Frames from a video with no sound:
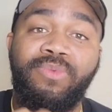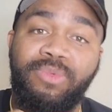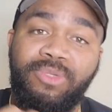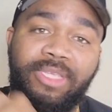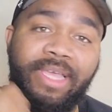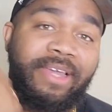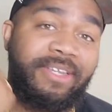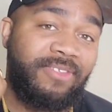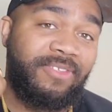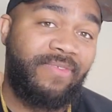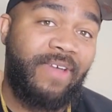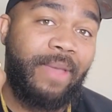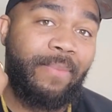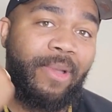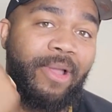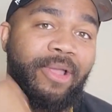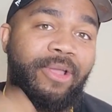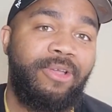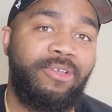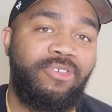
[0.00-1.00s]
satisfy
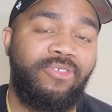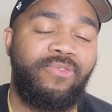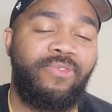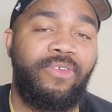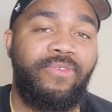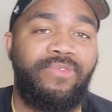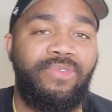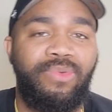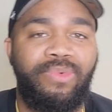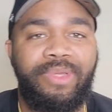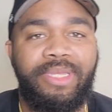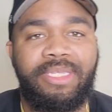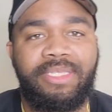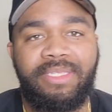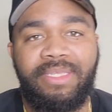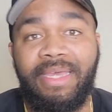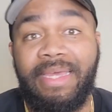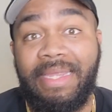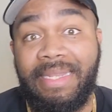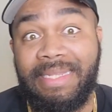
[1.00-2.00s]
my urge for a few
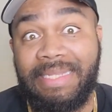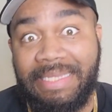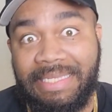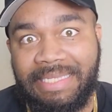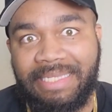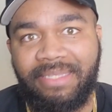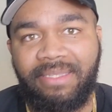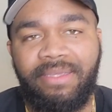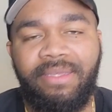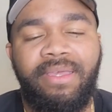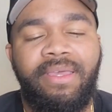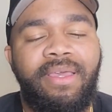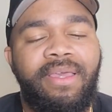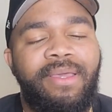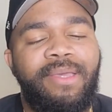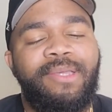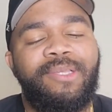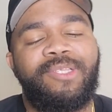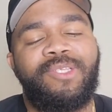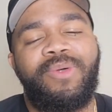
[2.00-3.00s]
weeks at least.
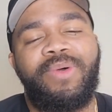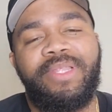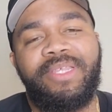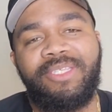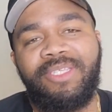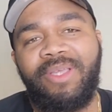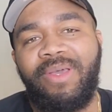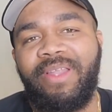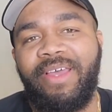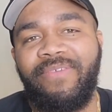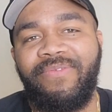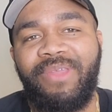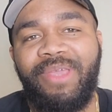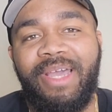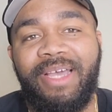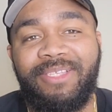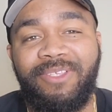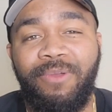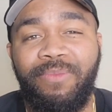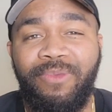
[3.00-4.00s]
So that's all I have for you
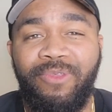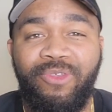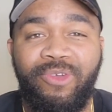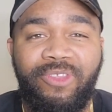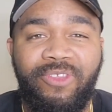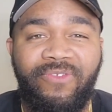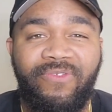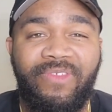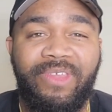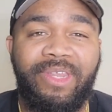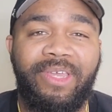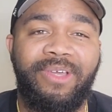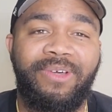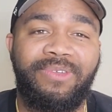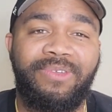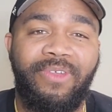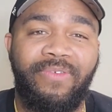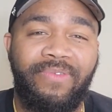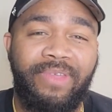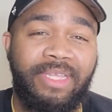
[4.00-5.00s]
guys. Hope you enjoyed this
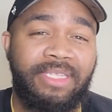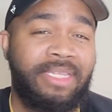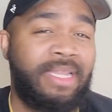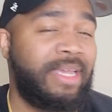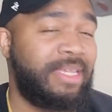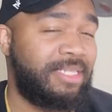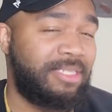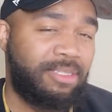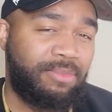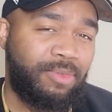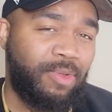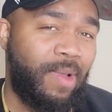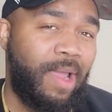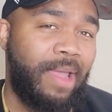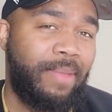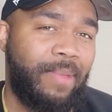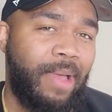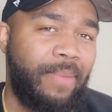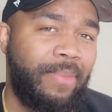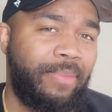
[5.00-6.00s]
video. Don't forget to like and
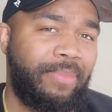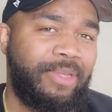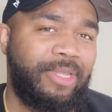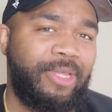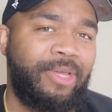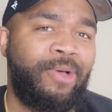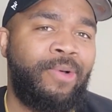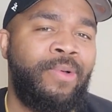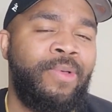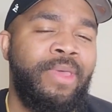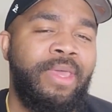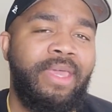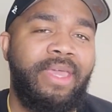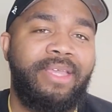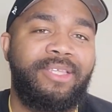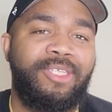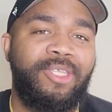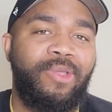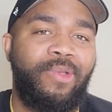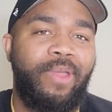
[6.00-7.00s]
subscribe, comment below.
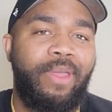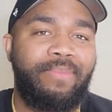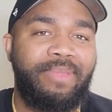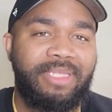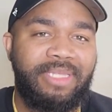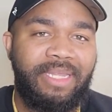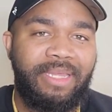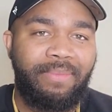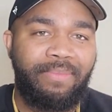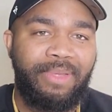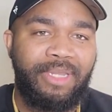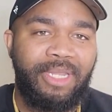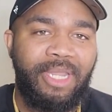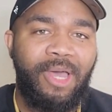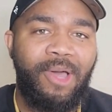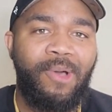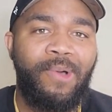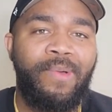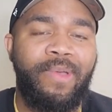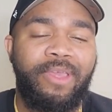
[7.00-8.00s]
Instagram is linked
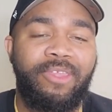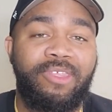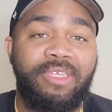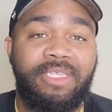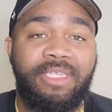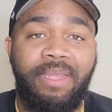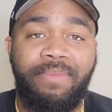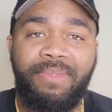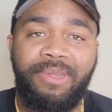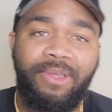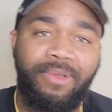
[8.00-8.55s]
below, and just let me